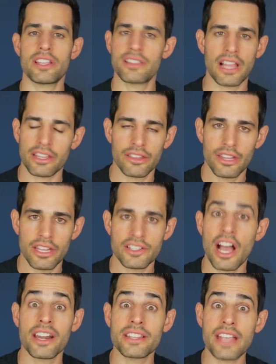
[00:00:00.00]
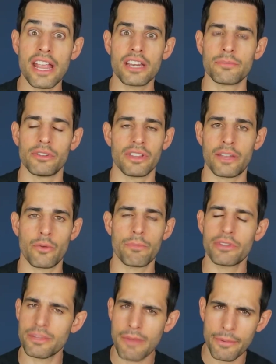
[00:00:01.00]
it's like it's unattainable." Like we
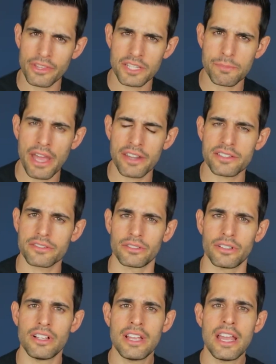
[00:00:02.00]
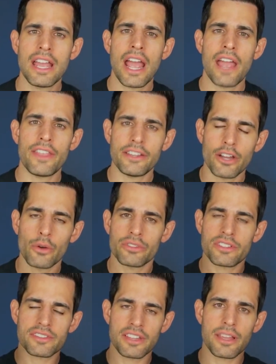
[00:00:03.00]
put them up on this pedestal, and they don't
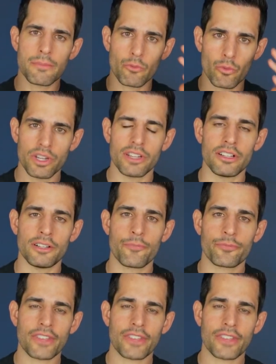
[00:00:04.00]
seem real.